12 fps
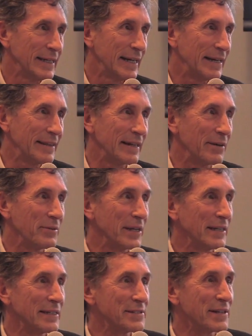and then I
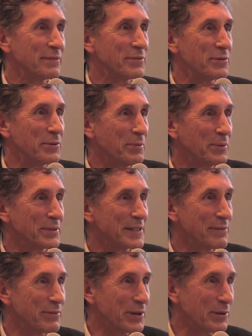realized you have to report
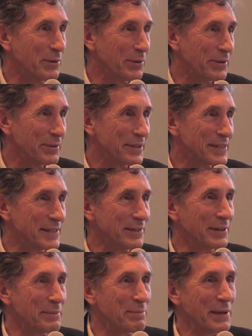every quarter. There's a
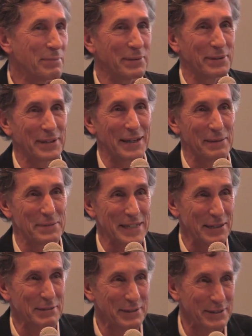lot of people who get
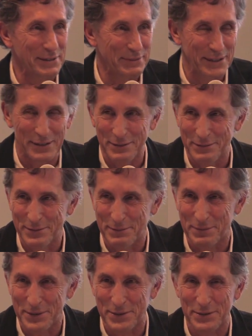upset with you if you don't
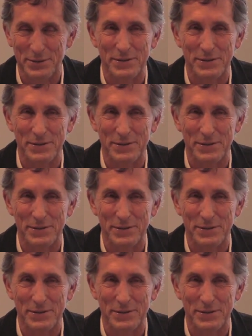produce